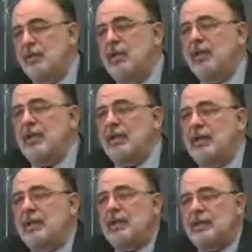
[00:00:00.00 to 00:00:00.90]
But
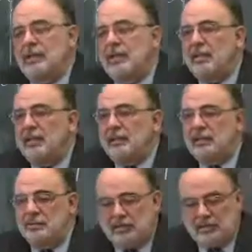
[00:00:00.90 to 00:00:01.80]
I think that
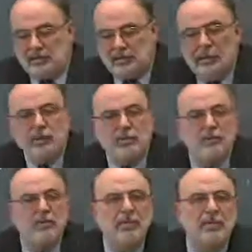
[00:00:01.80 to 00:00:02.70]
the point to
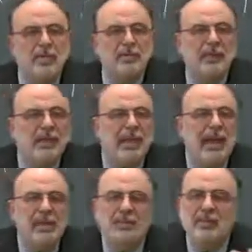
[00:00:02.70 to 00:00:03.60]
remember is that the
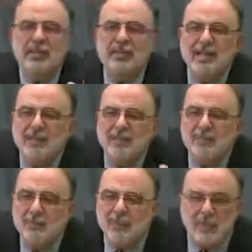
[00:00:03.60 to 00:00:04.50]
canon is a slightly
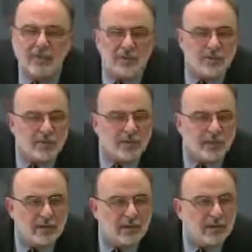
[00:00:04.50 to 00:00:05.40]

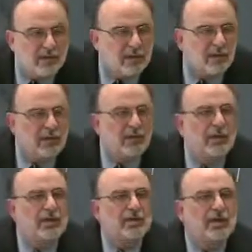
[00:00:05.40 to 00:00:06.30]
ridiculous figure, that we
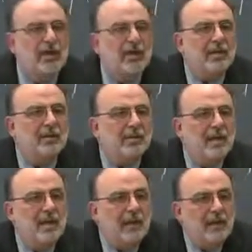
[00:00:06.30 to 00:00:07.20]
cannot take him as
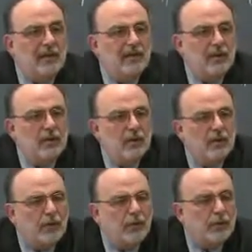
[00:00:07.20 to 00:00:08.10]
a figure
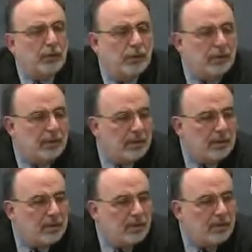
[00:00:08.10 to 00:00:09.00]
of authority
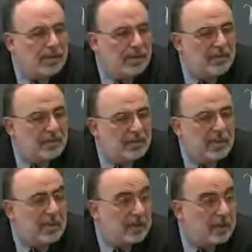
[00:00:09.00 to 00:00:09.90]
who is giving us
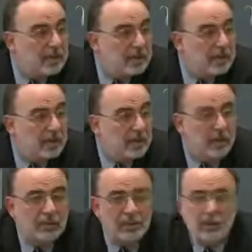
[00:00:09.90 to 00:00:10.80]
the poetics of the
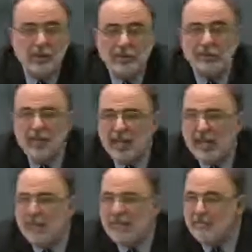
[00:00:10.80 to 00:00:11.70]
Quixote by
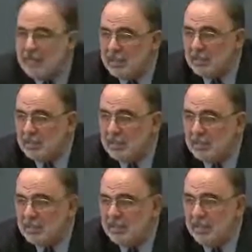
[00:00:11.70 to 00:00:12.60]
any means,
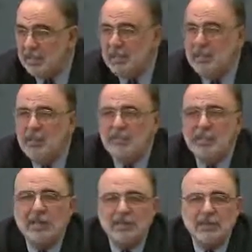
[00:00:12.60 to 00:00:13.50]
that he
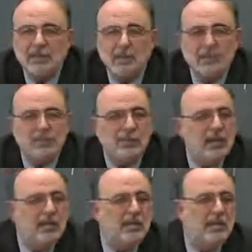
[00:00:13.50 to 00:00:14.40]
himself has tried to
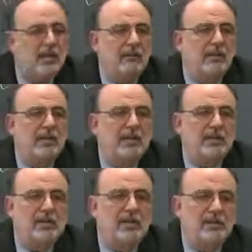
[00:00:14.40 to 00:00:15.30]
write a
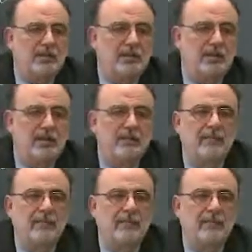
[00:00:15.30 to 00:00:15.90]
romance of chivalry.